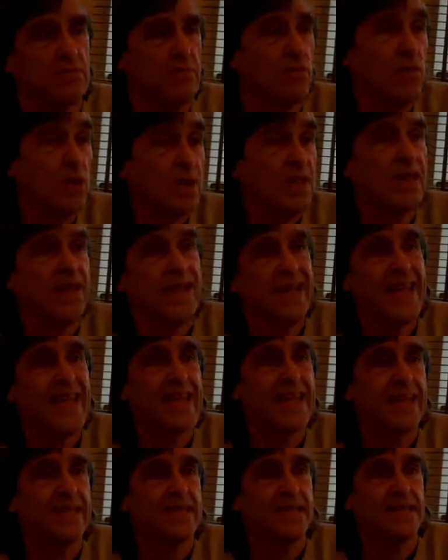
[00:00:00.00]
one, they
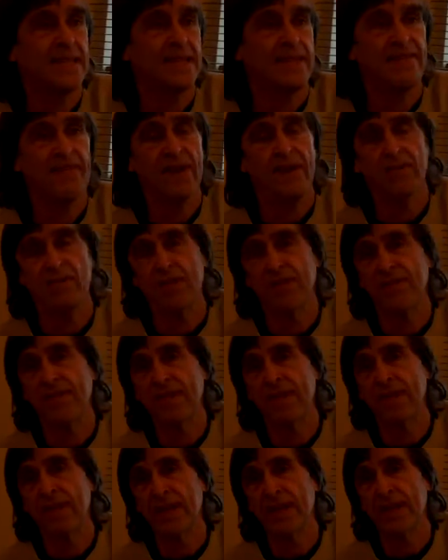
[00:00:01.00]
can't actually define what the
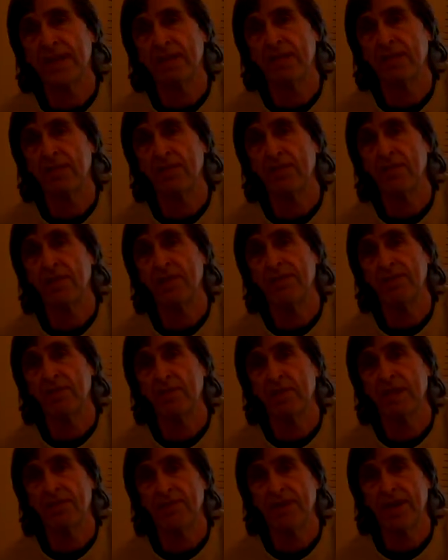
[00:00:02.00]
fight is, or they
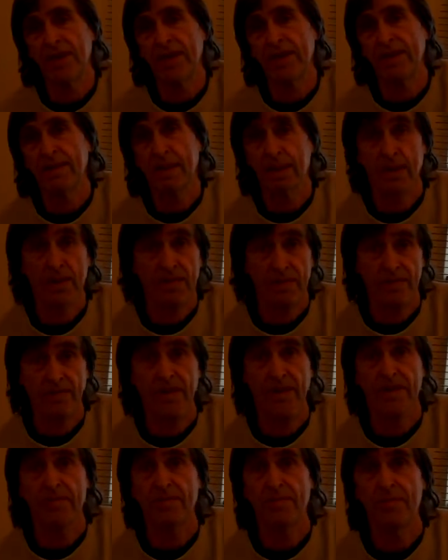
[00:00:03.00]
avoid the fight lots of
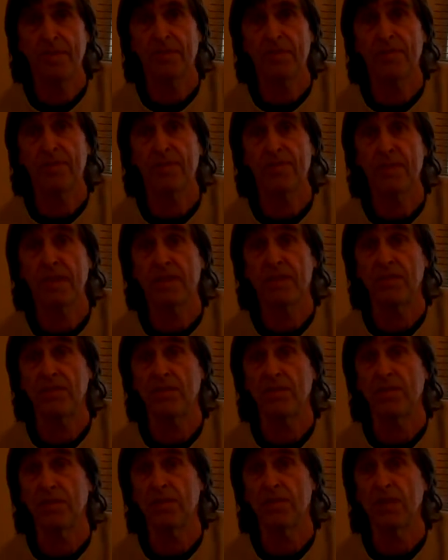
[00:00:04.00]
times because of
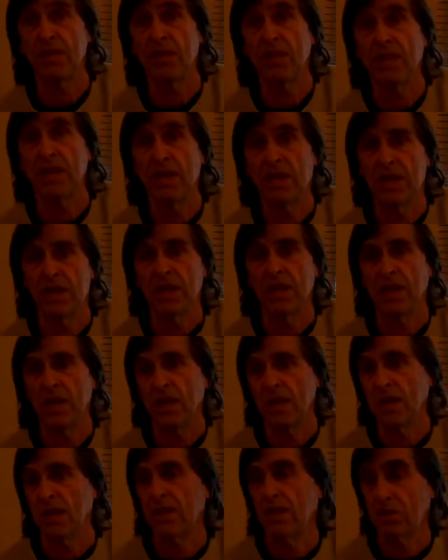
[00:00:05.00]
the
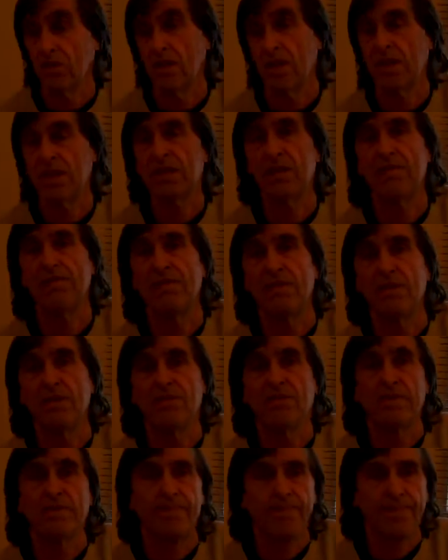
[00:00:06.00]
risk involved.